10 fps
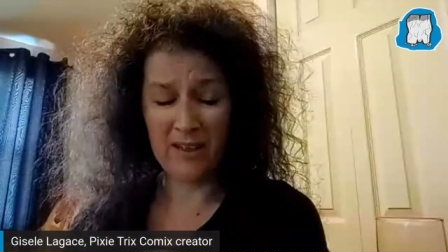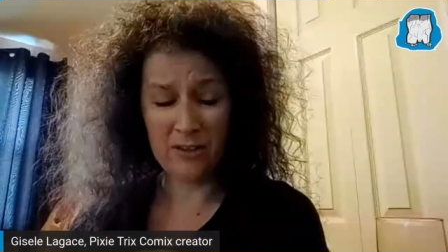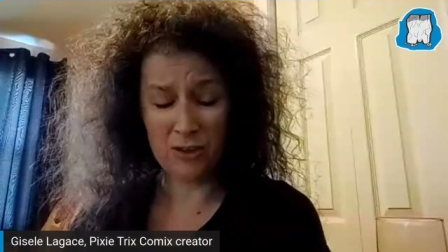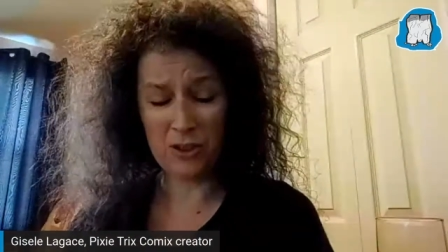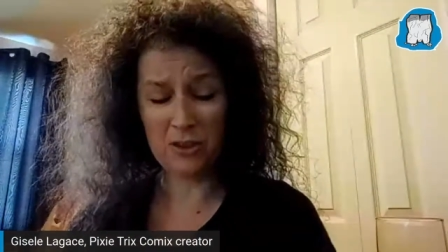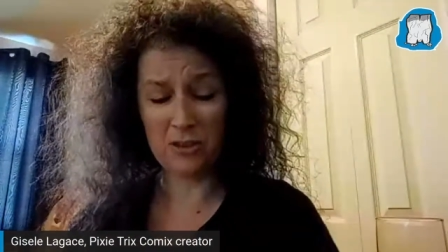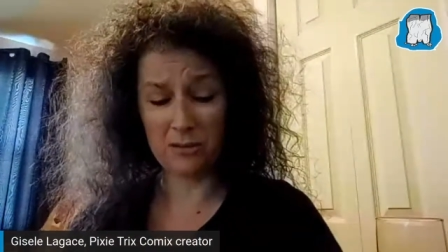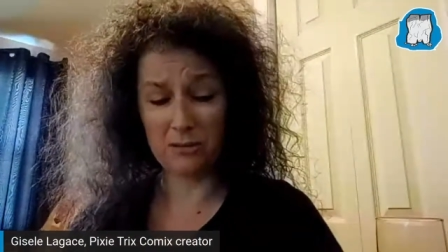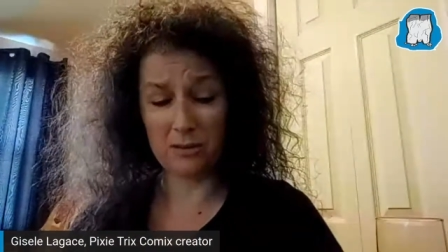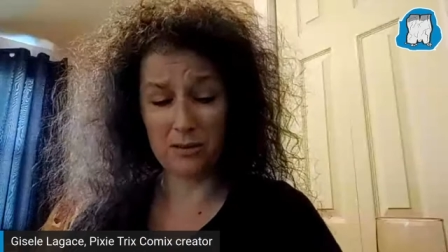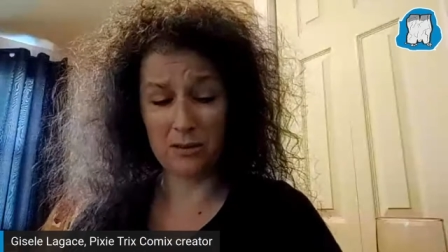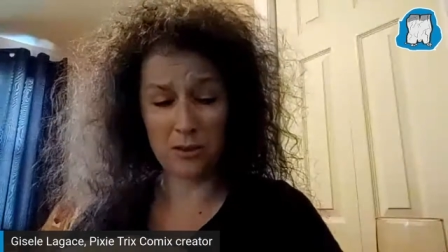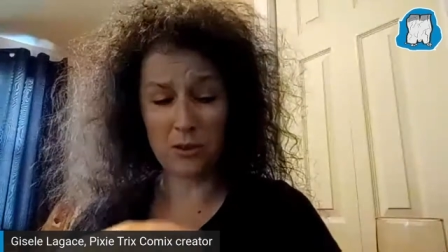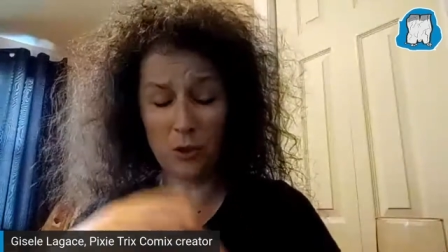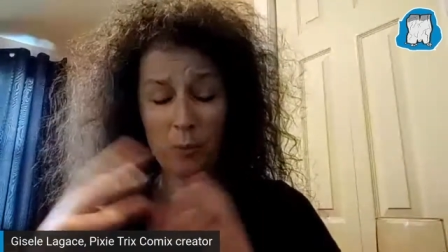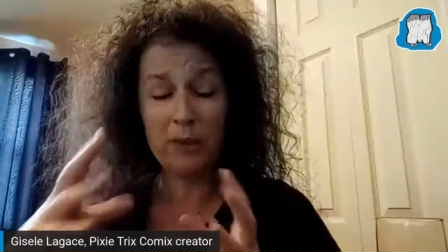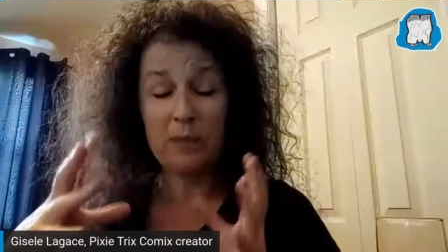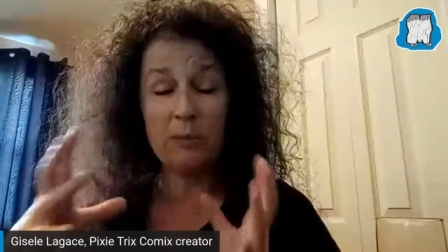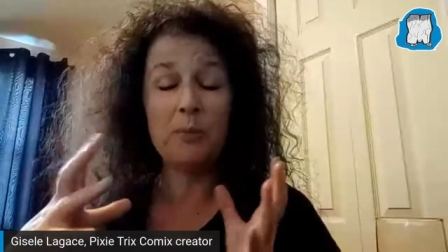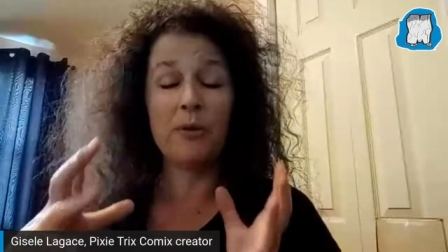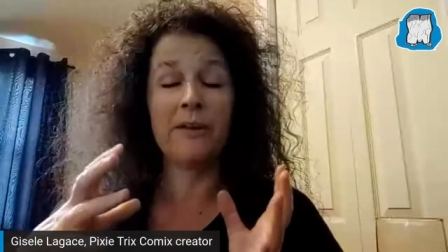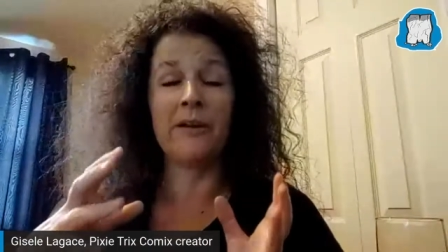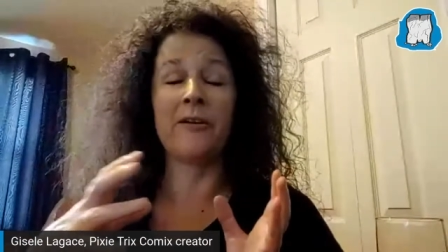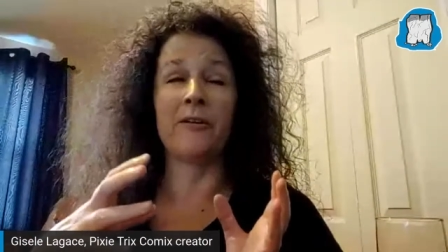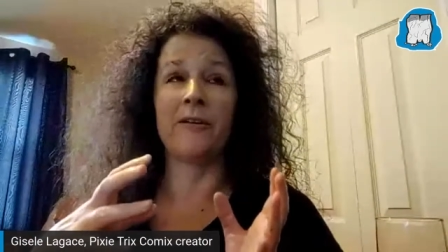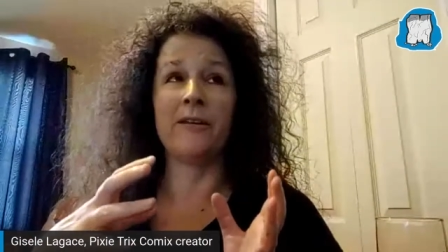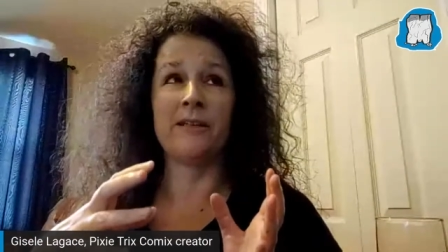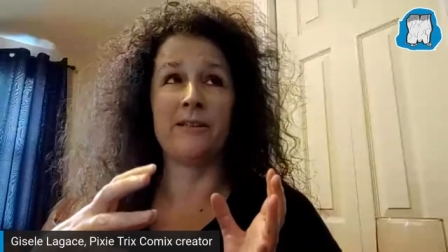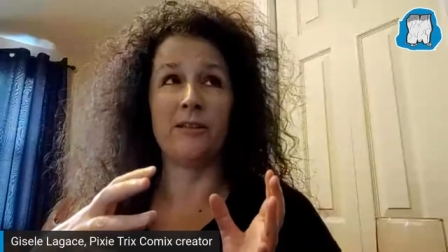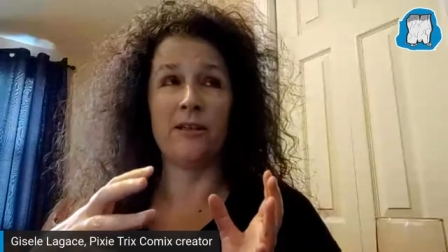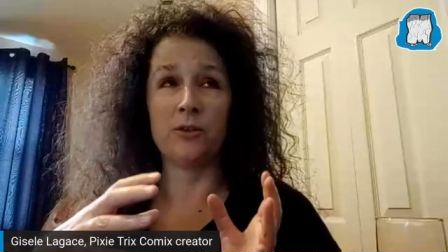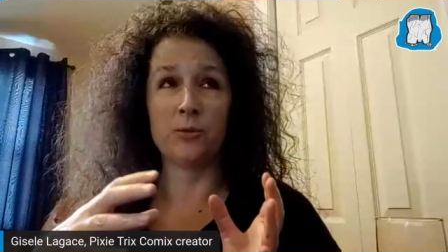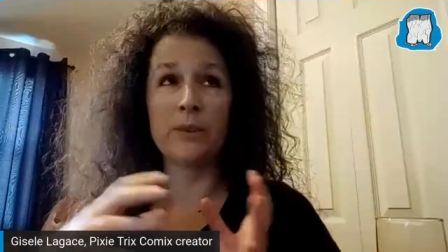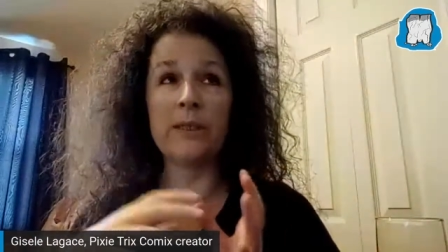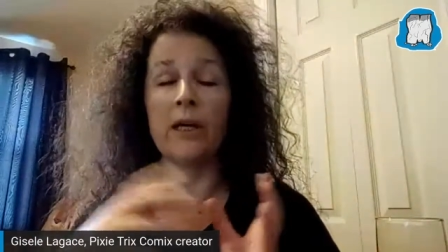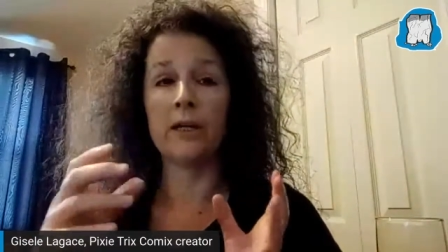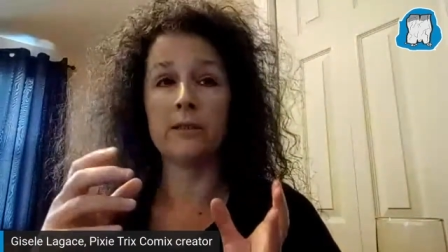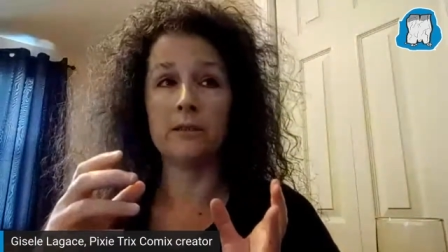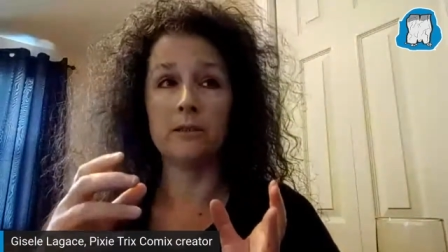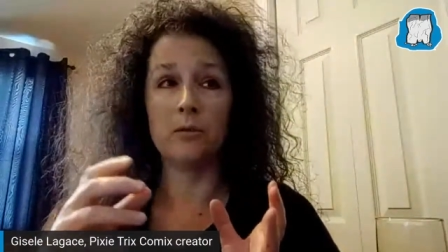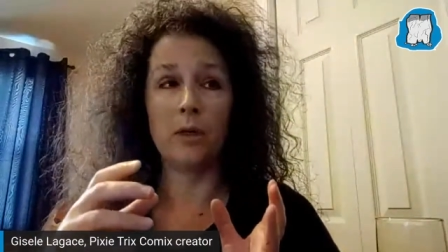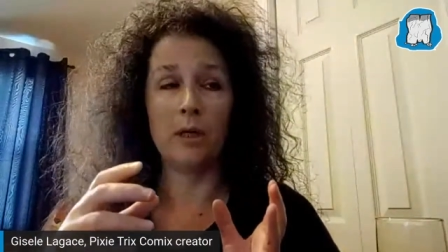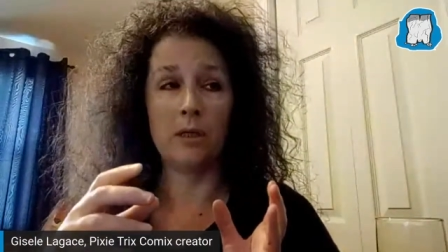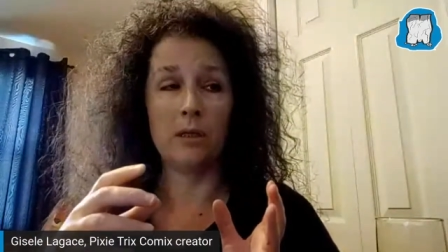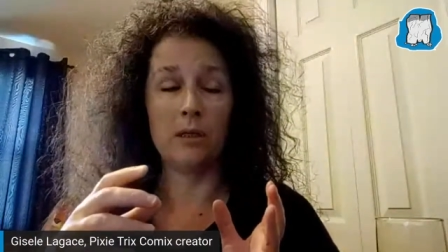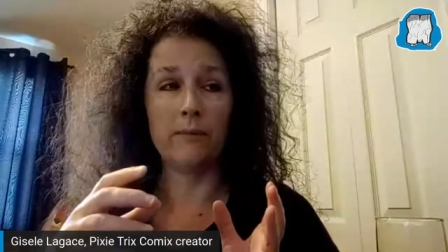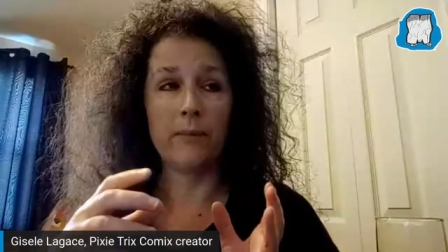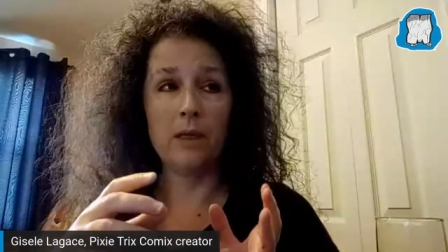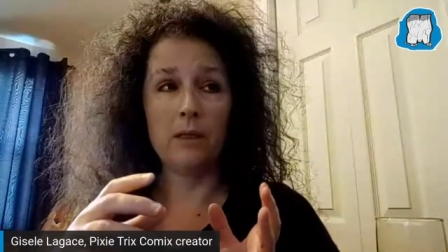There's just so many people there that it's really hard to uh,